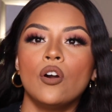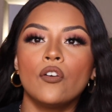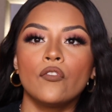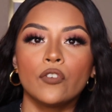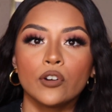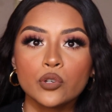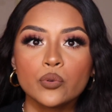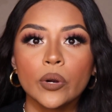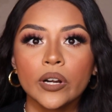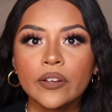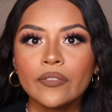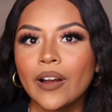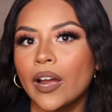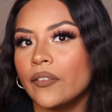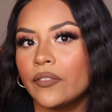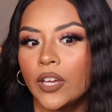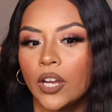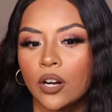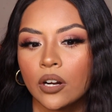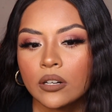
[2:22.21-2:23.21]
for
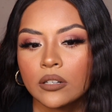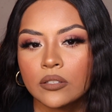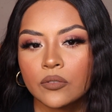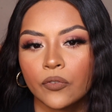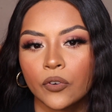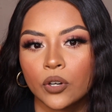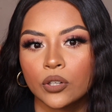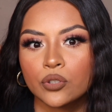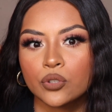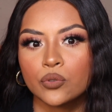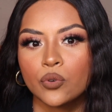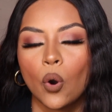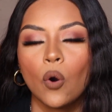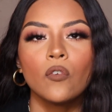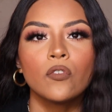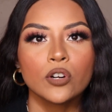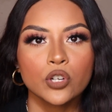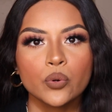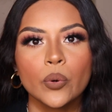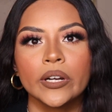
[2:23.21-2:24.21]
25 years, for
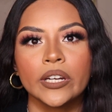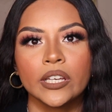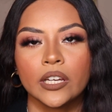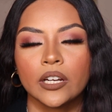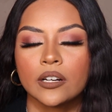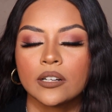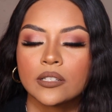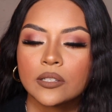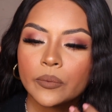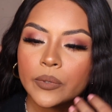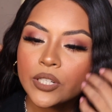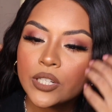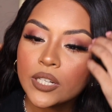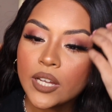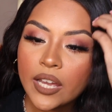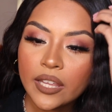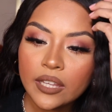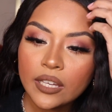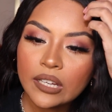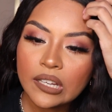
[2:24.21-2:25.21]
over 20 years, which
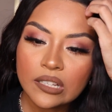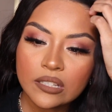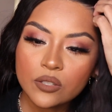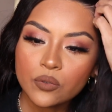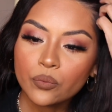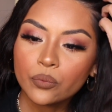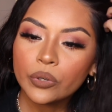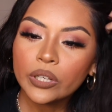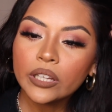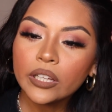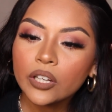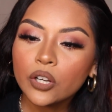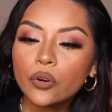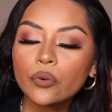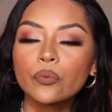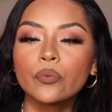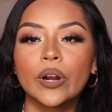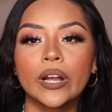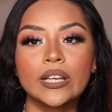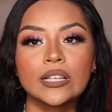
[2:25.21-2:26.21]
I think it's really
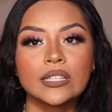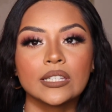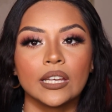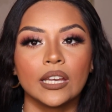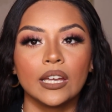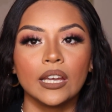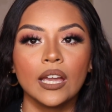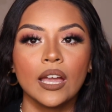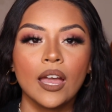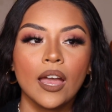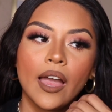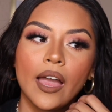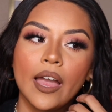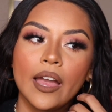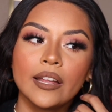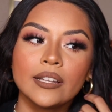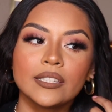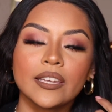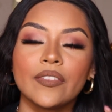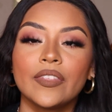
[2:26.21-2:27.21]
crazy.
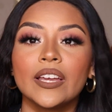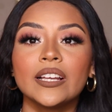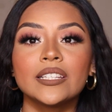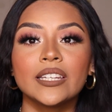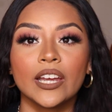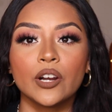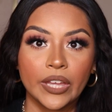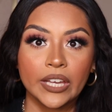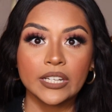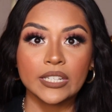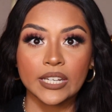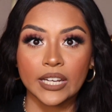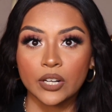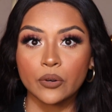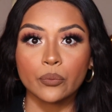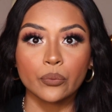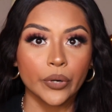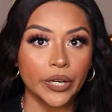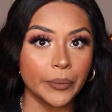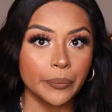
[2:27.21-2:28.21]
And they did
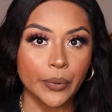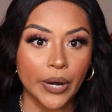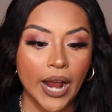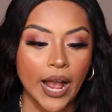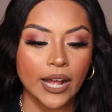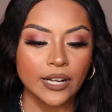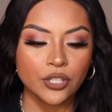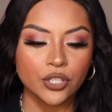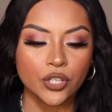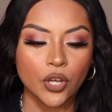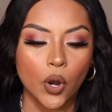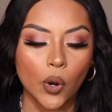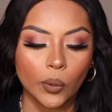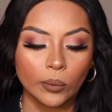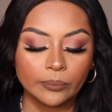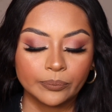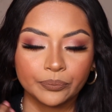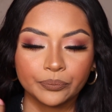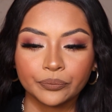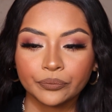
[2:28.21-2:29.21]
rebrand.
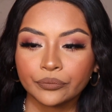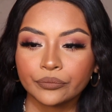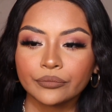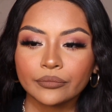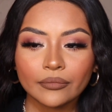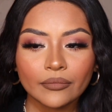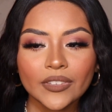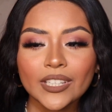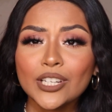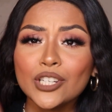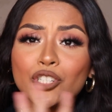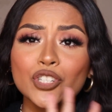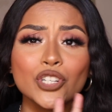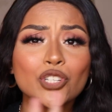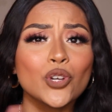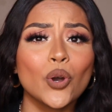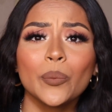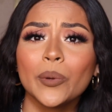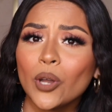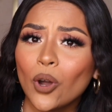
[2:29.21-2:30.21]
So she
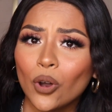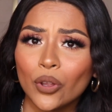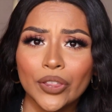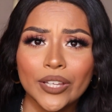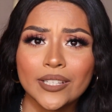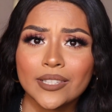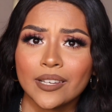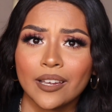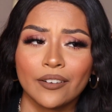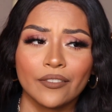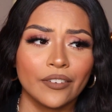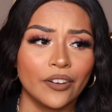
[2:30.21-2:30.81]
told me all this